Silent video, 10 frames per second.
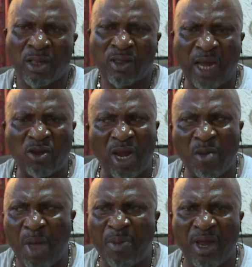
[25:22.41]
So I told
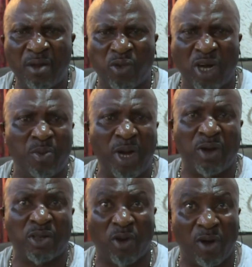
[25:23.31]
him maybe, but the body
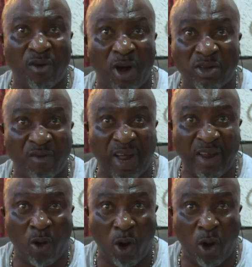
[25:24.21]
was also very